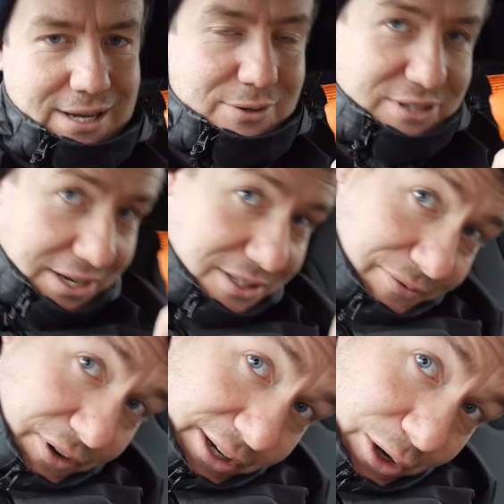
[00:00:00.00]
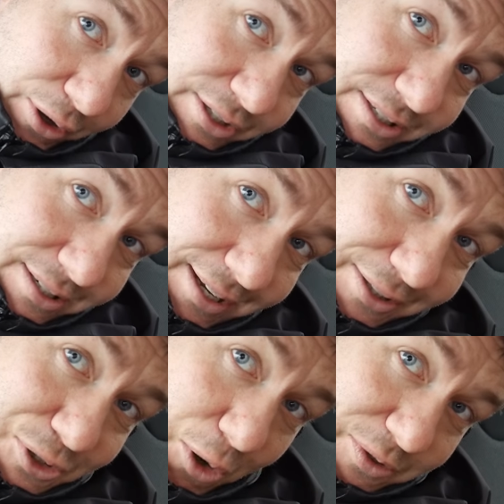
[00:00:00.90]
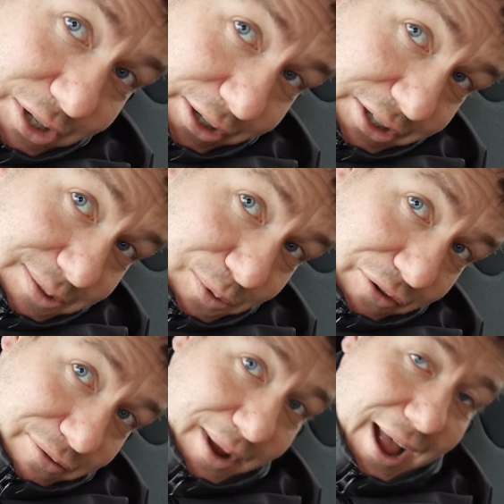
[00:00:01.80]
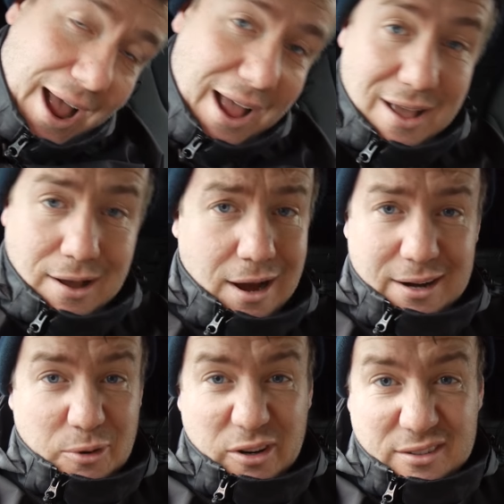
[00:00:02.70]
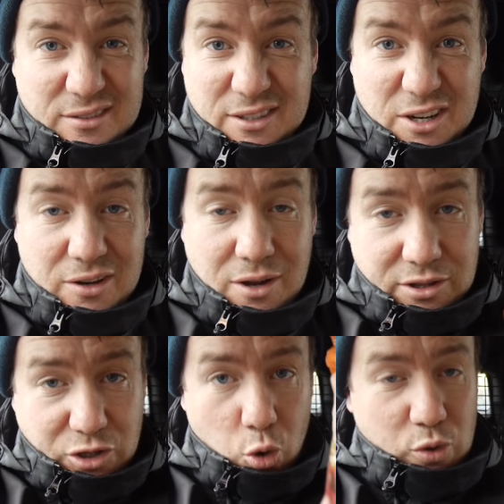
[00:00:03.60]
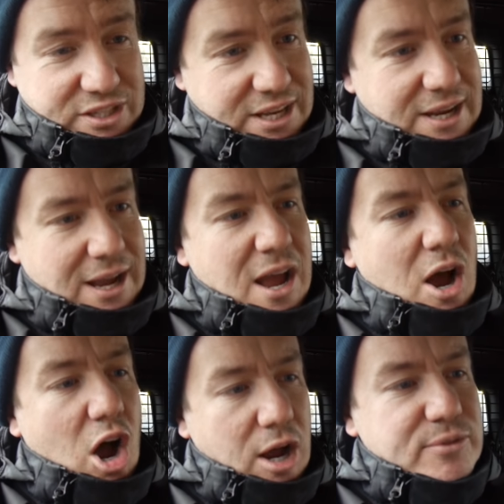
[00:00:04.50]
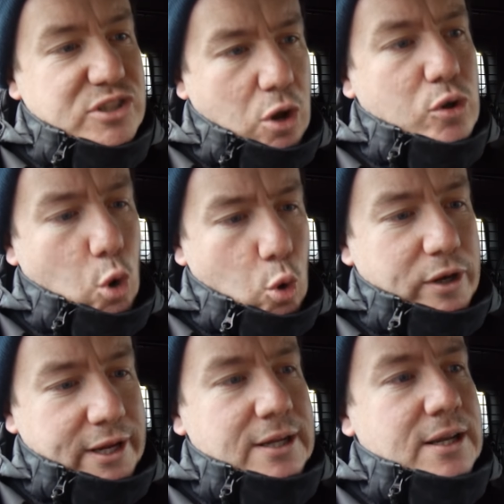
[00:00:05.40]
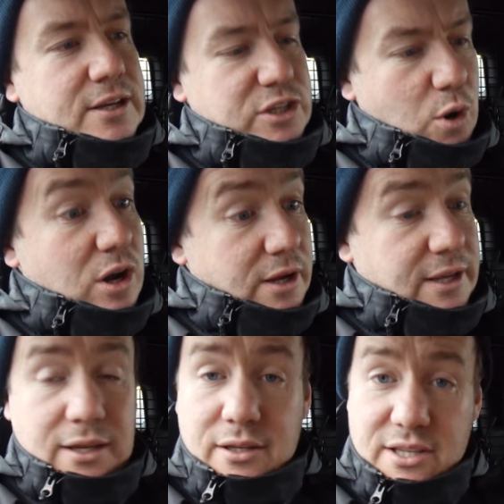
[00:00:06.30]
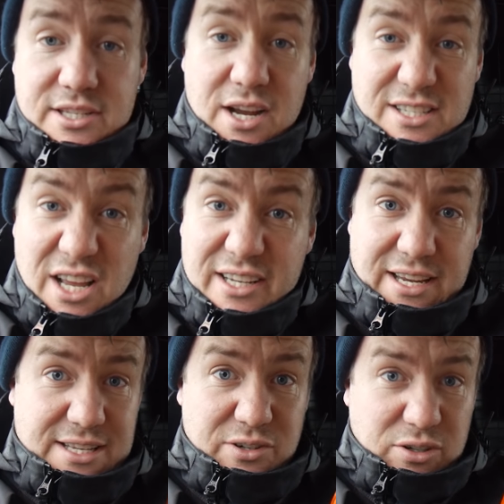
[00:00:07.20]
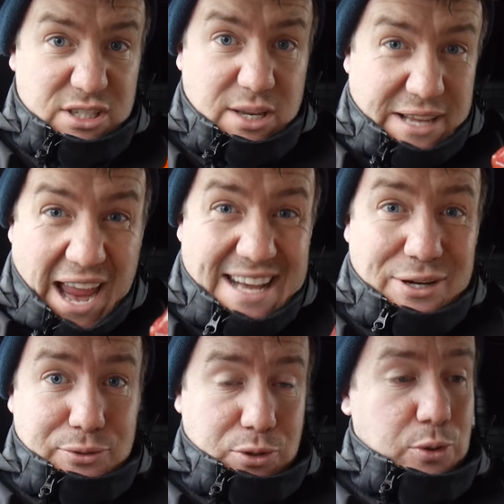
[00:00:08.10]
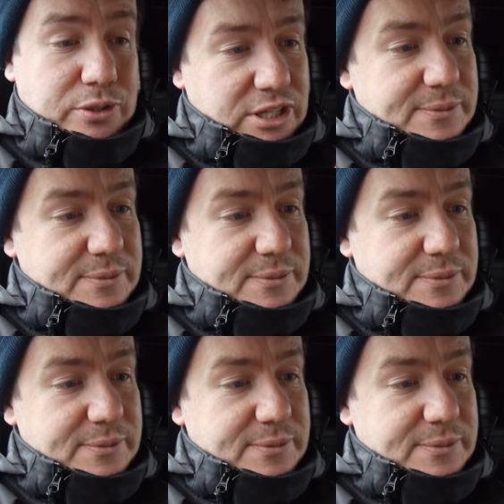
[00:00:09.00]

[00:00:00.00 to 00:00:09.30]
I was getting some funny looks in the shop because I look like a Smurf with my hat. I don't mind, you know, the corn is here. I'm so corny. You are lucky. This guy's lucky. He's not going to sell any old corn.